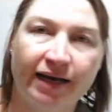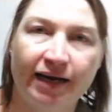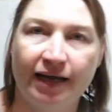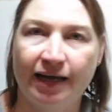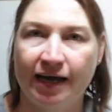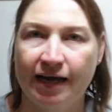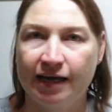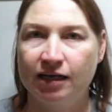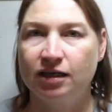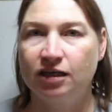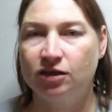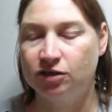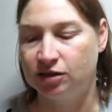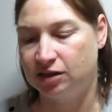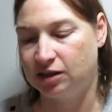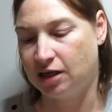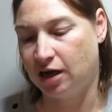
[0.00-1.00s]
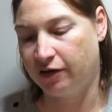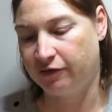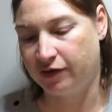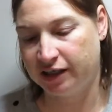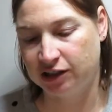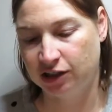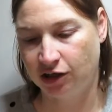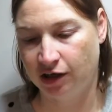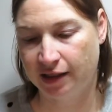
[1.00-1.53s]
that again because I've
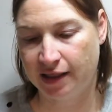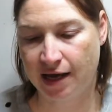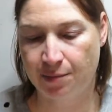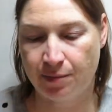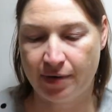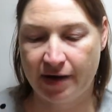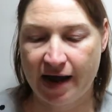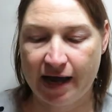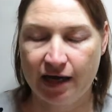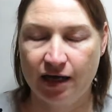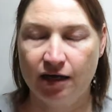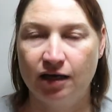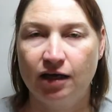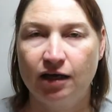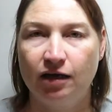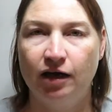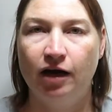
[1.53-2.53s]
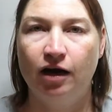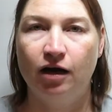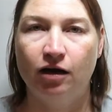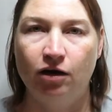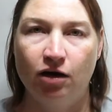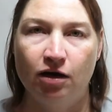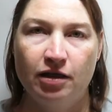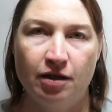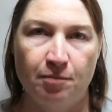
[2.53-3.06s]
actually got that pattern. I
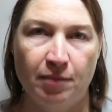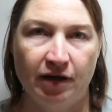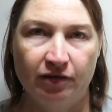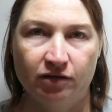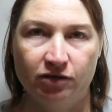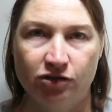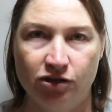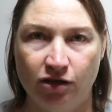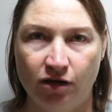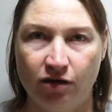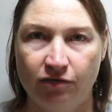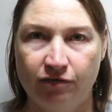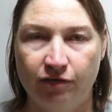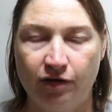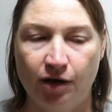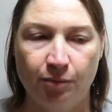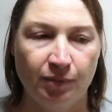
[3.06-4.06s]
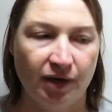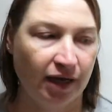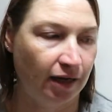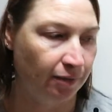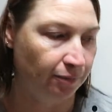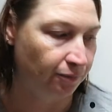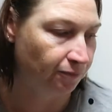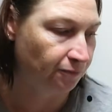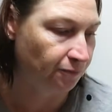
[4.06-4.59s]
got the mother and child from
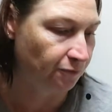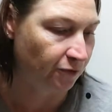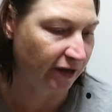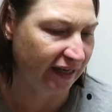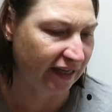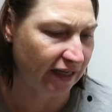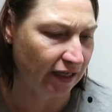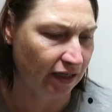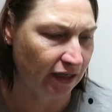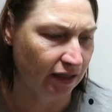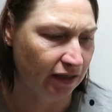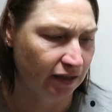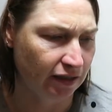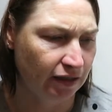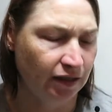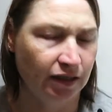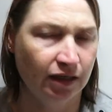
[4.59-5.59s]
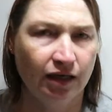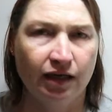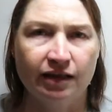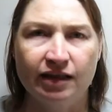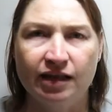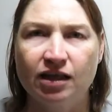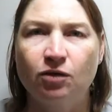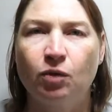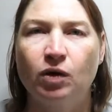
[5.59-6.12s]
Ready. I
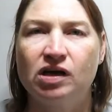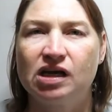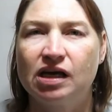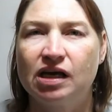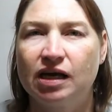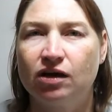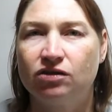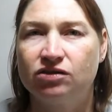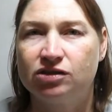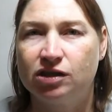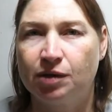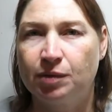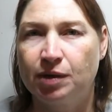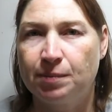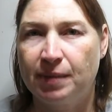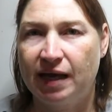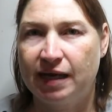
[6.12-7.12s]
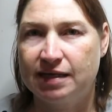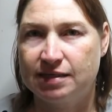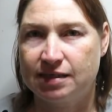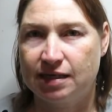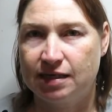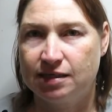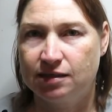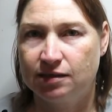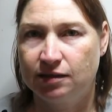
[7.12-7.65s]
think the one you can get so many
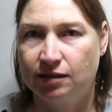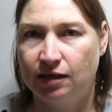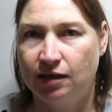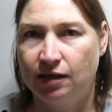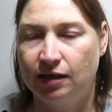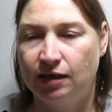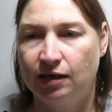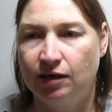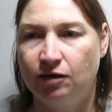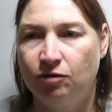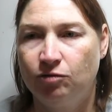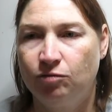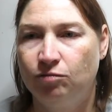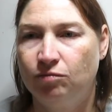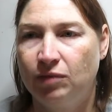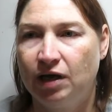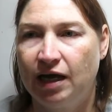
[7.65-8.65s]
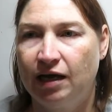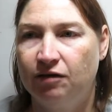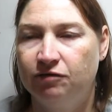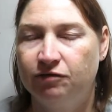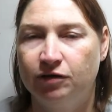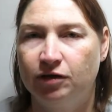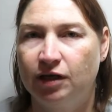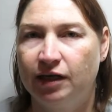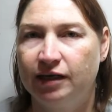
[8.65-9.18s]
magazines, and
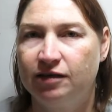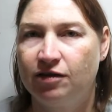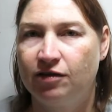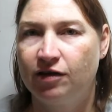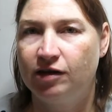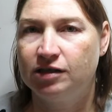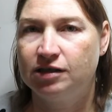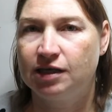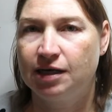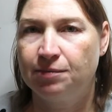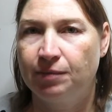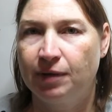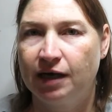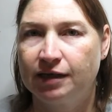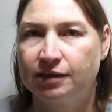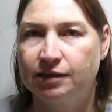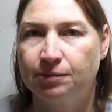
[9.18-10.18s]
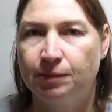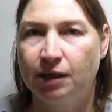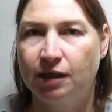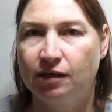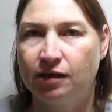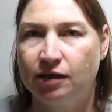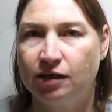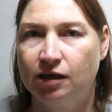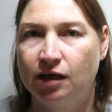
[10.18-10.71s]
for like $13 a
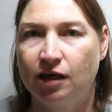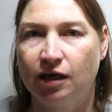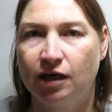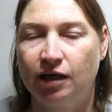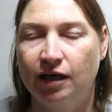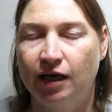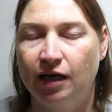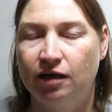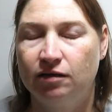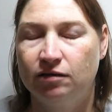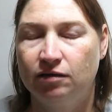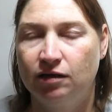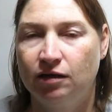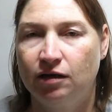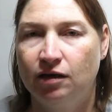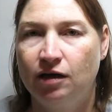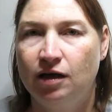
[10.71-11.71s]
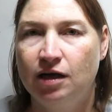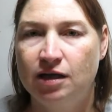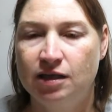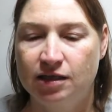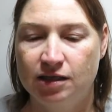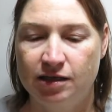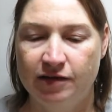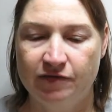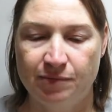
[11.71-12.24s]
month, and you can get
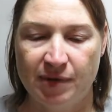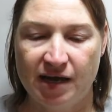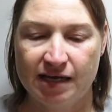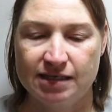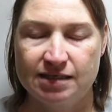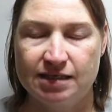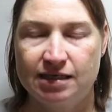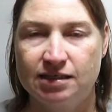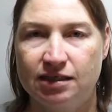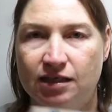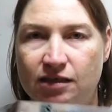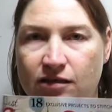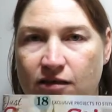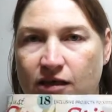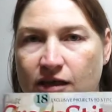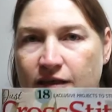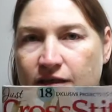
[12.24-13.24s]
different magazines. And